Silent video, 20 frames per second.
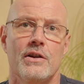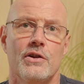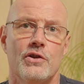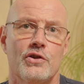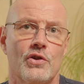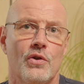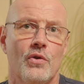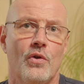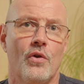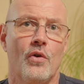
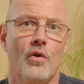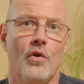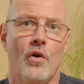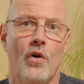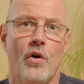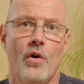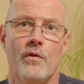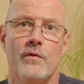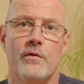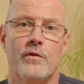So
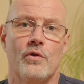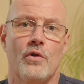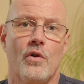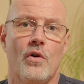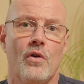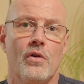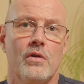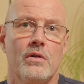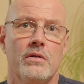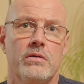
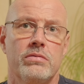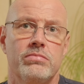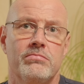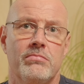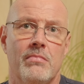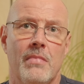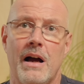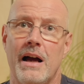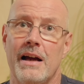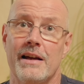overall,
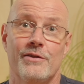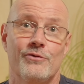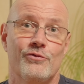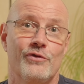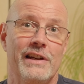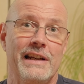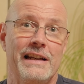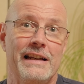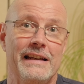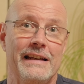I
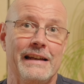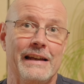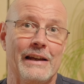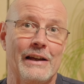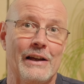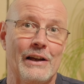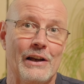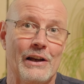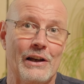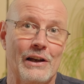really
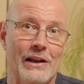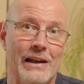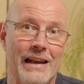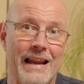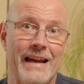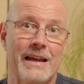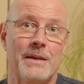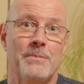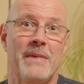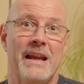
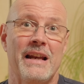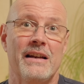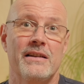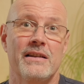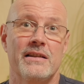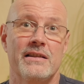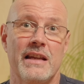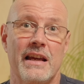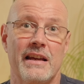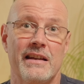like metal
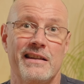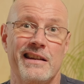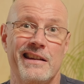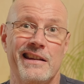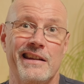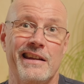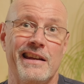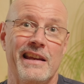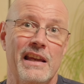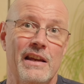
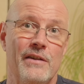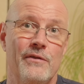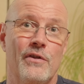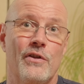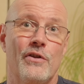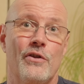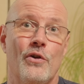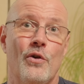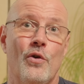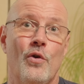detecting,
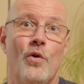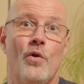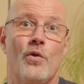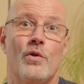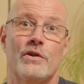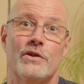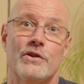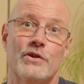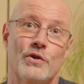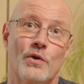even
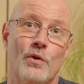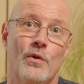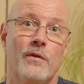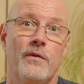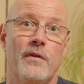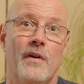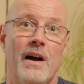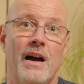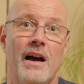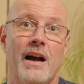though so
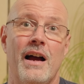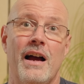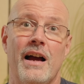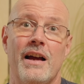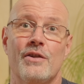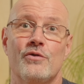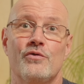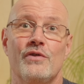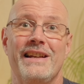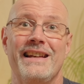far
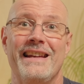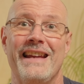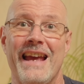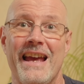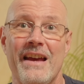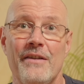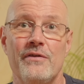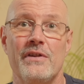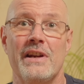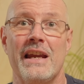I really
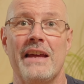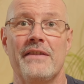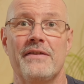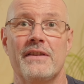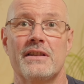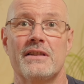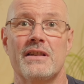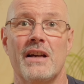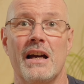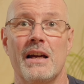haven't had
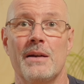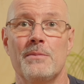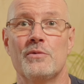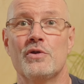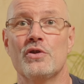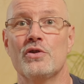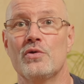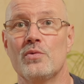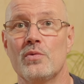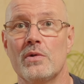the time
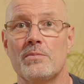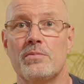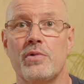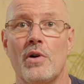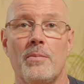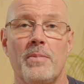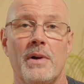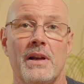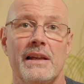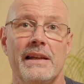to do it
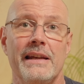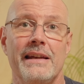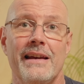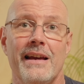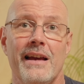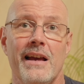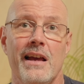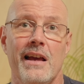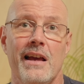properly.